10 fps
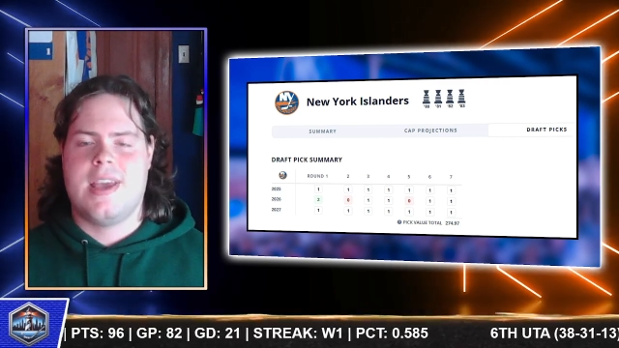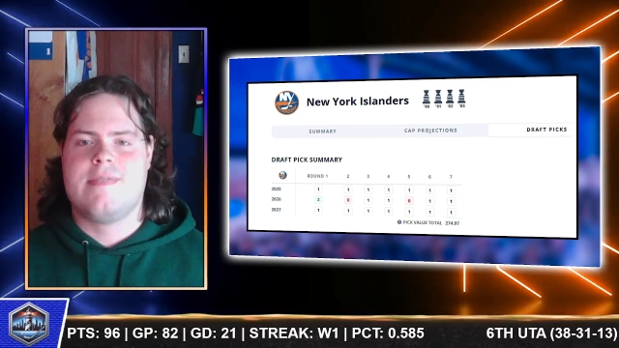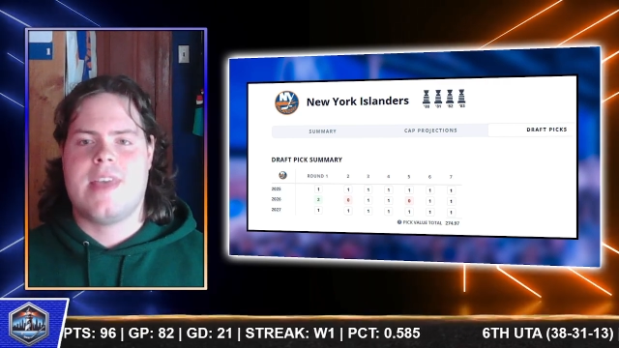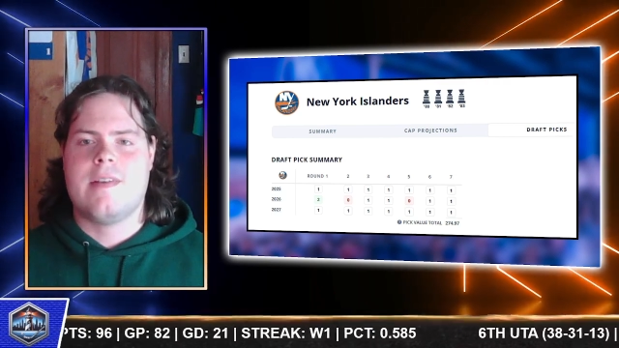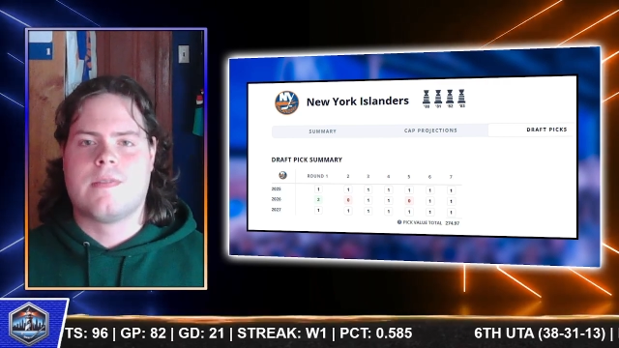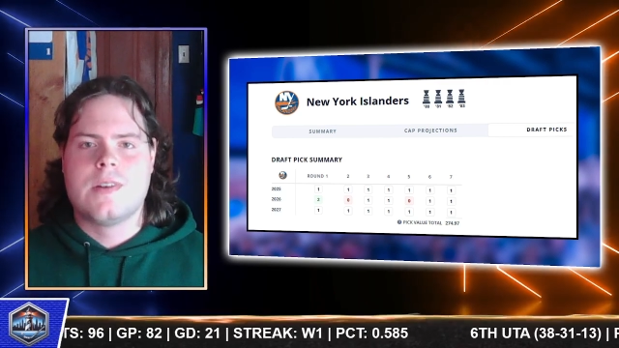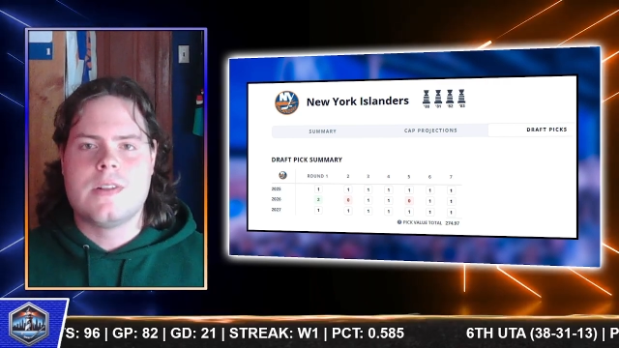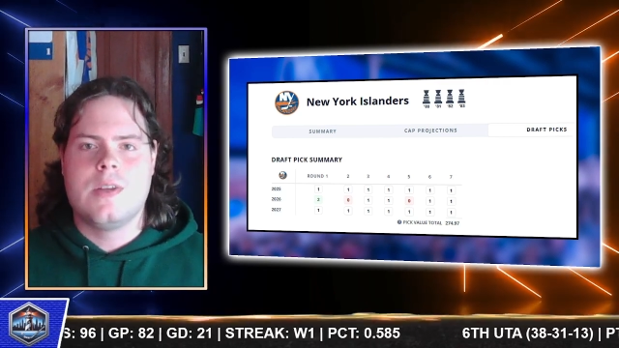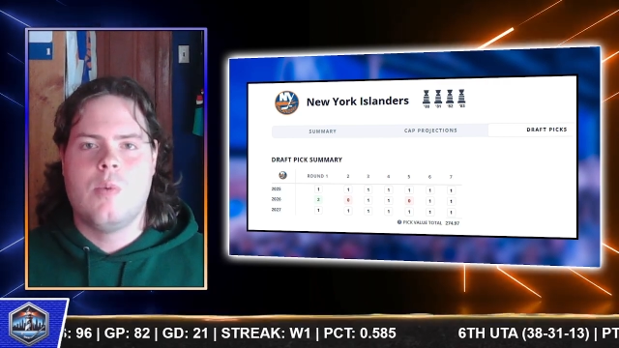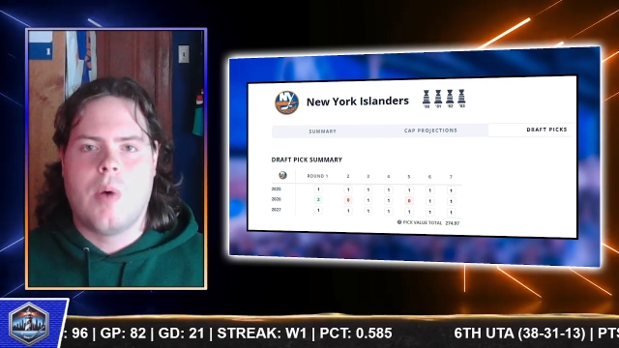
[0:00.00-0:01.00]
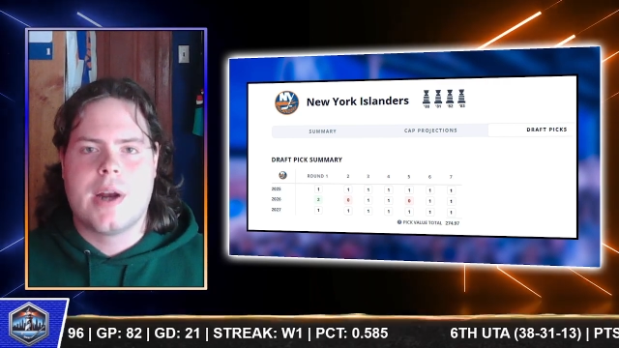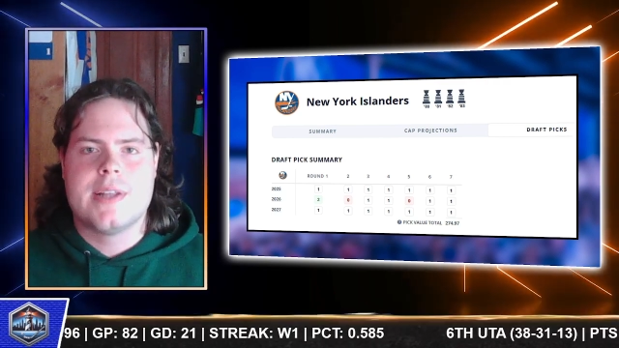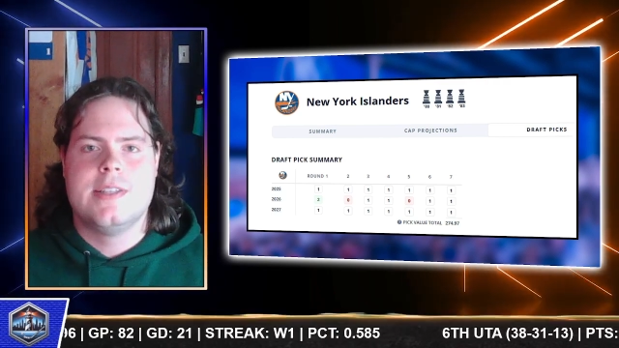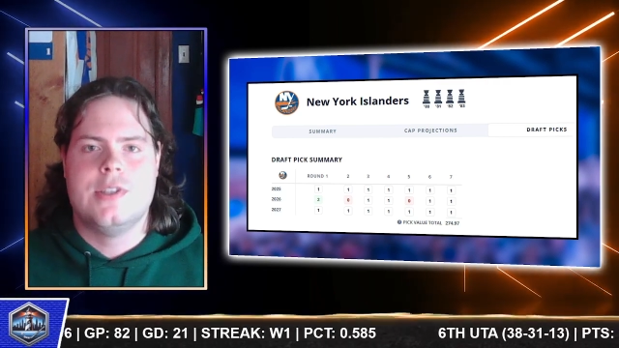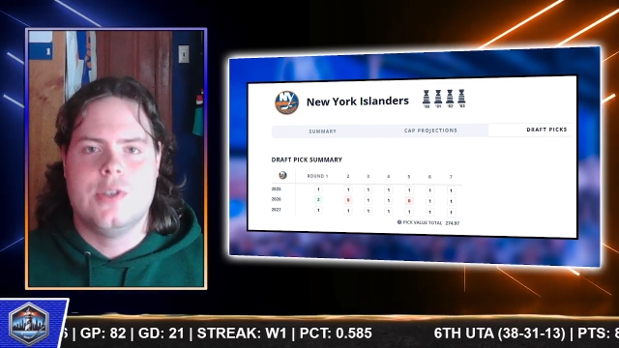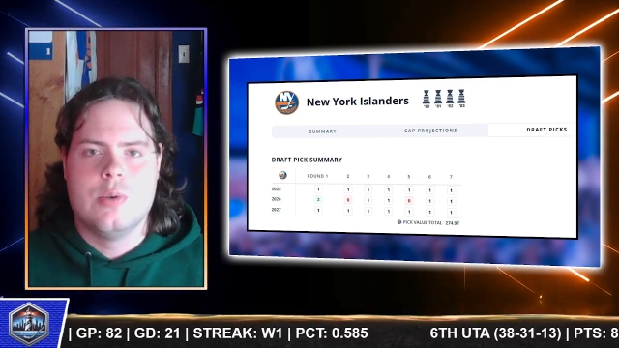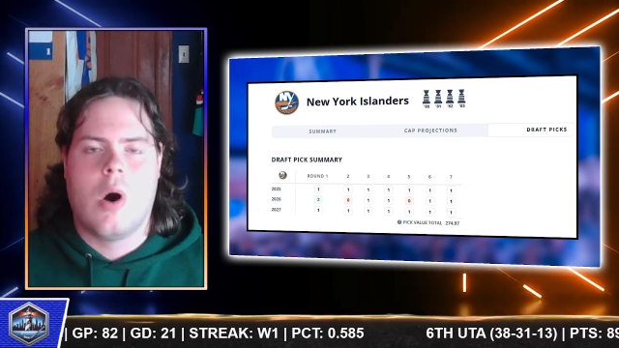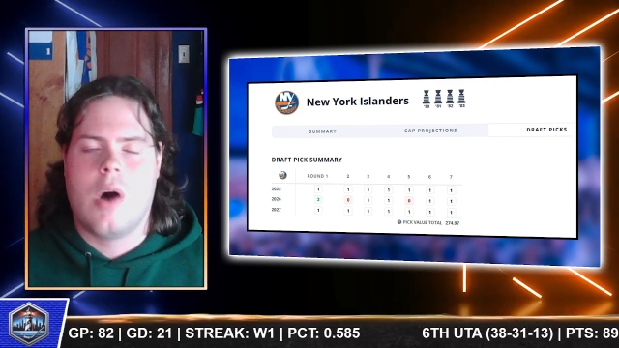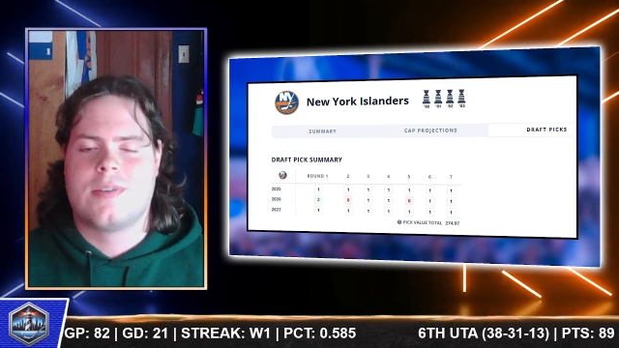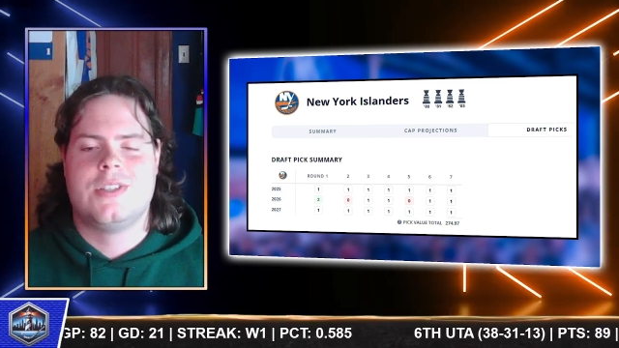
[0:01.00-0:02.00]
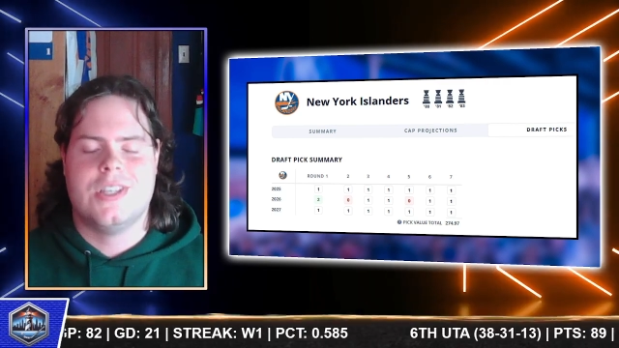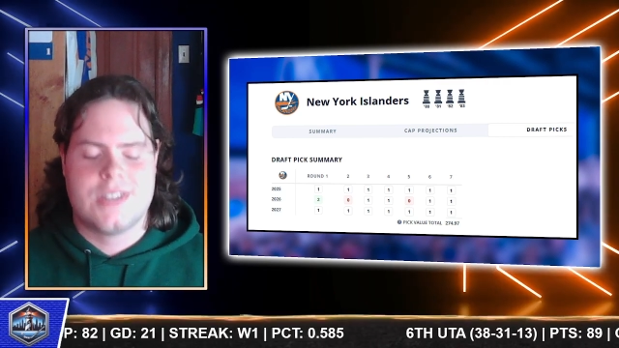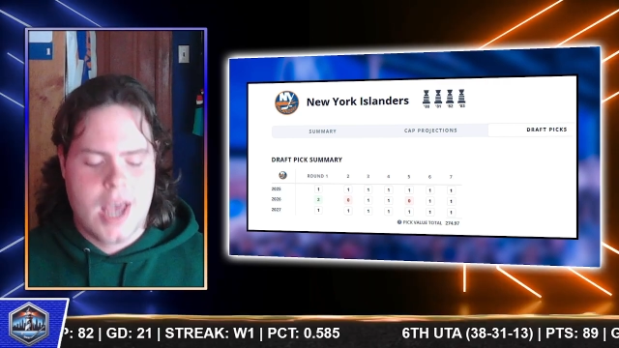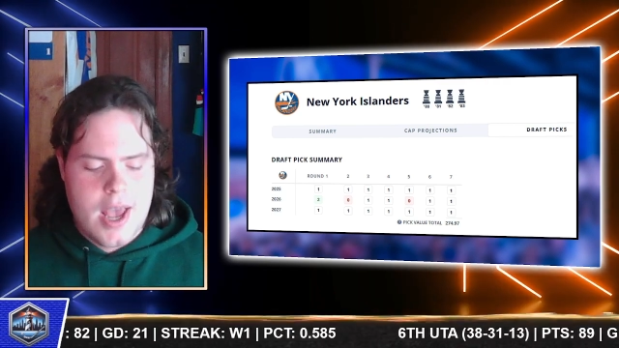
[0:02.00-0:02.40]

if they really wanted to do offer sheets,